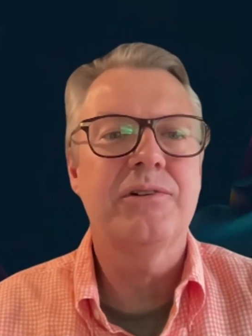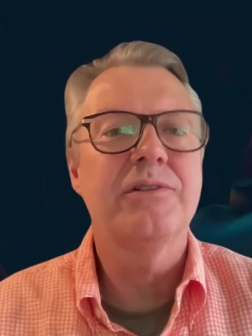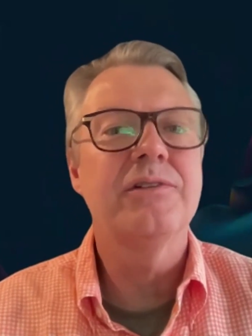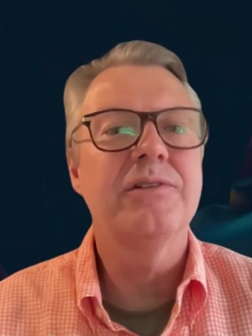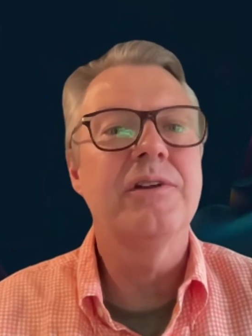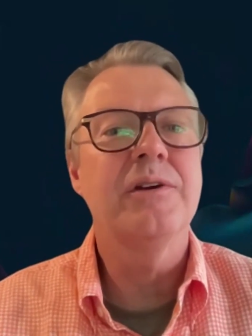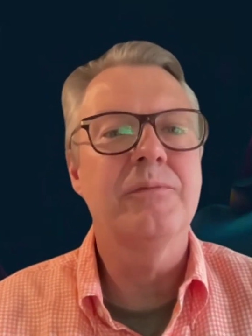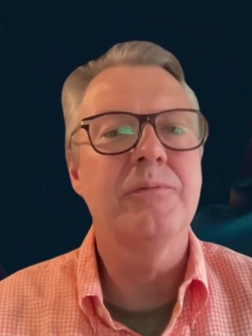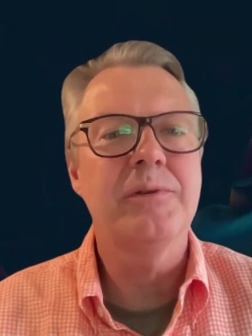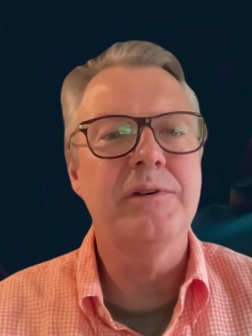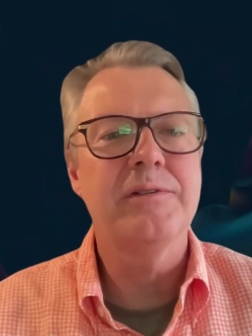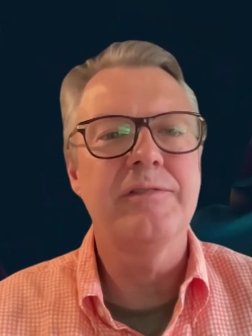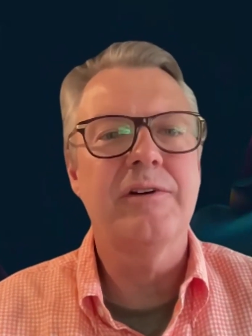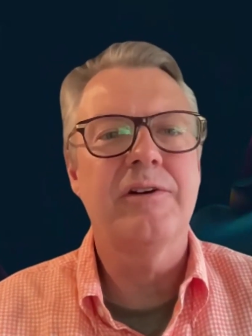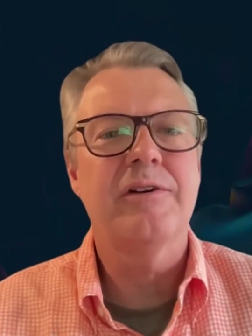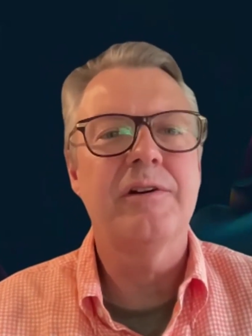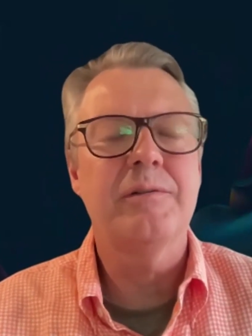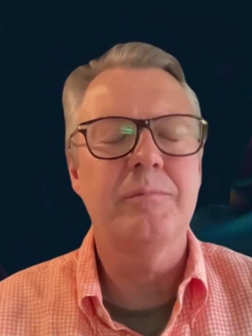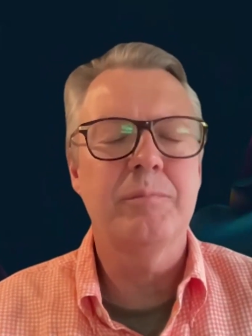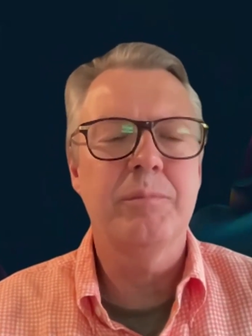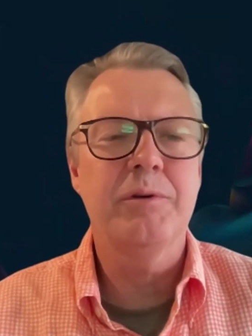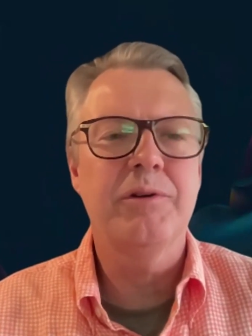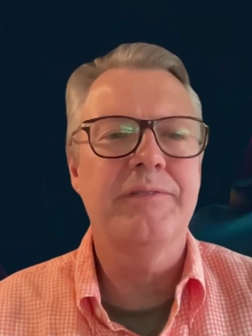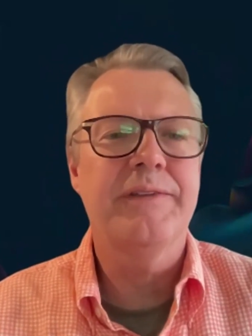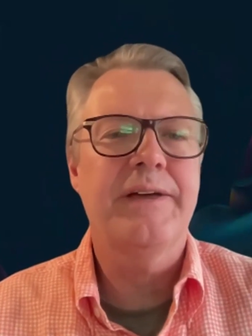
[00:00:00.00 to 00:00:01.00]
And we've already
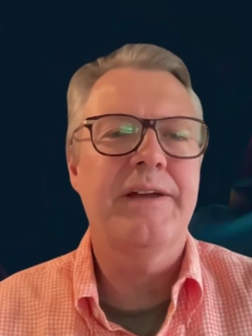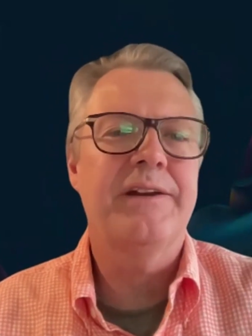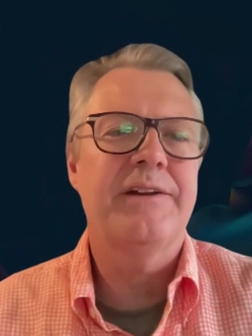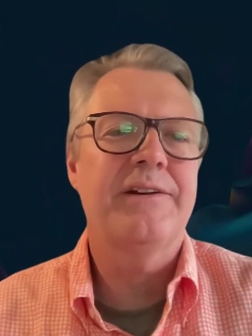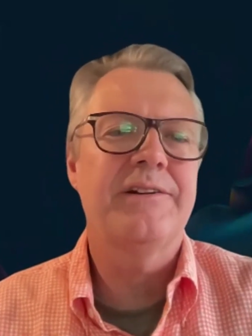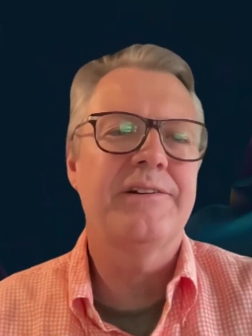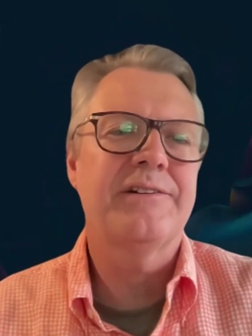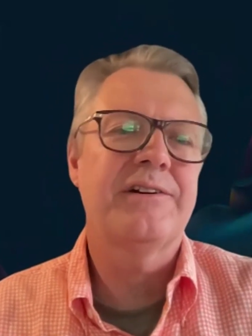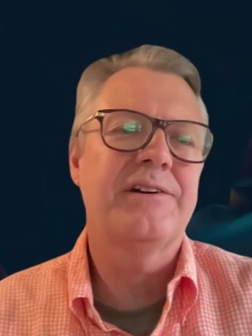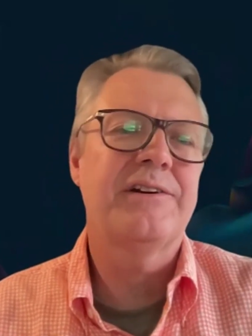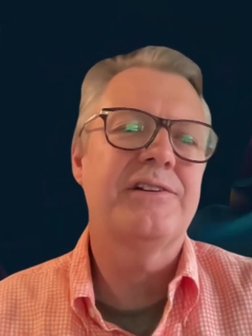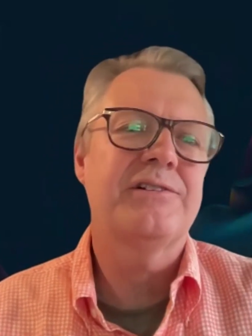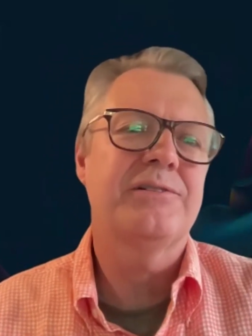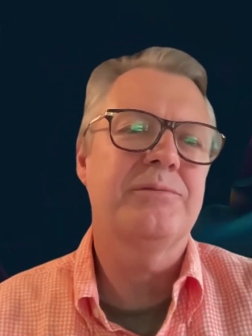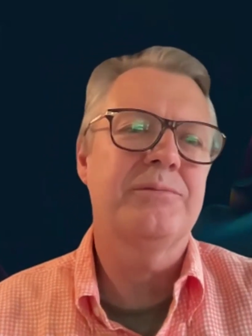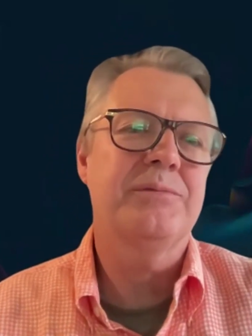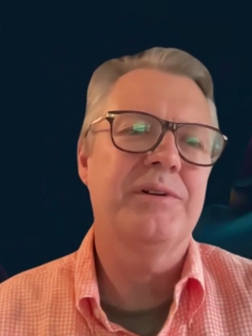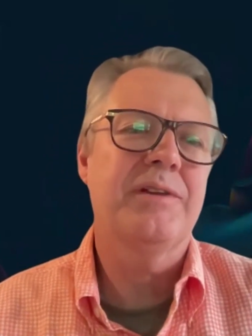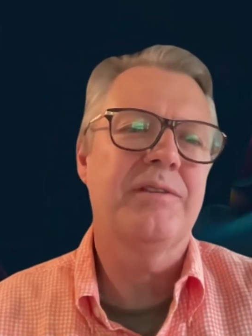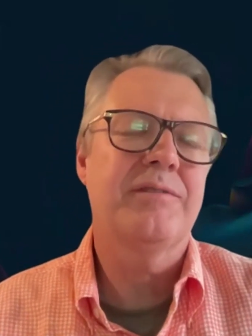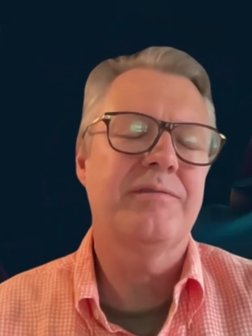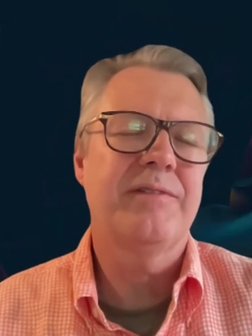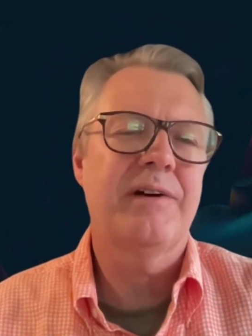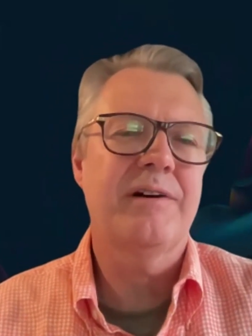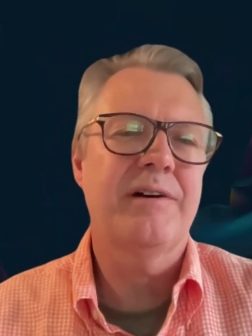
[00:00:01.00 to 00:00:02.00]
built that integration
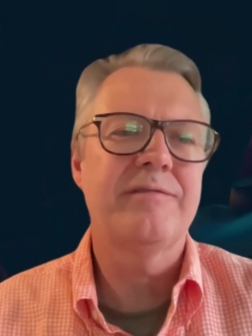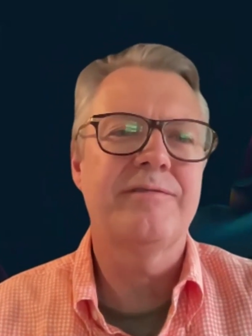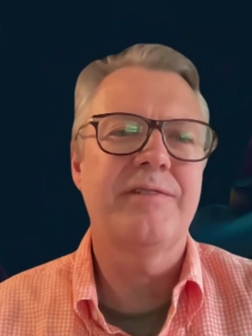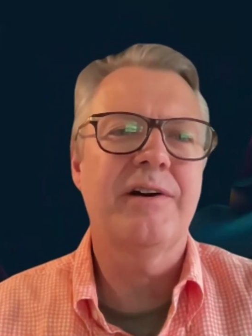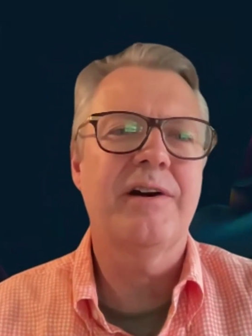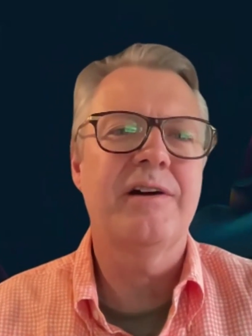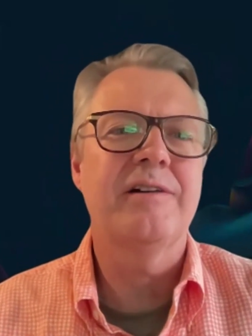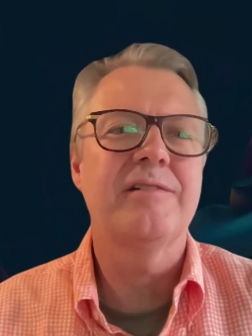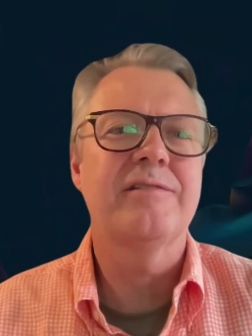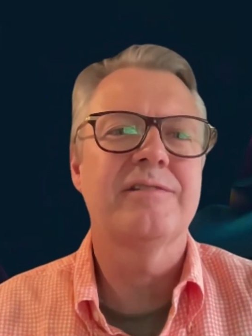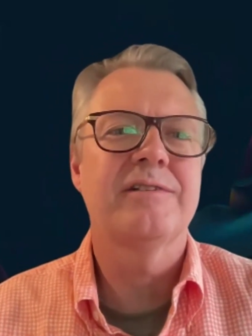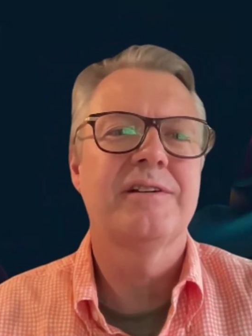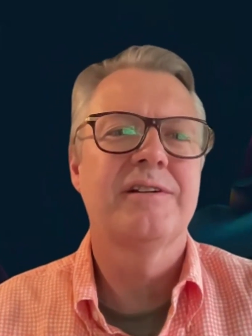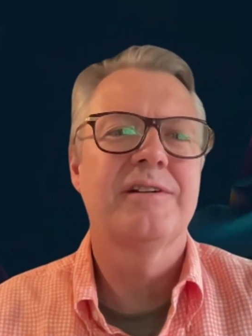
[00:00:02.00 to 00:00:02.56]
with 5.5.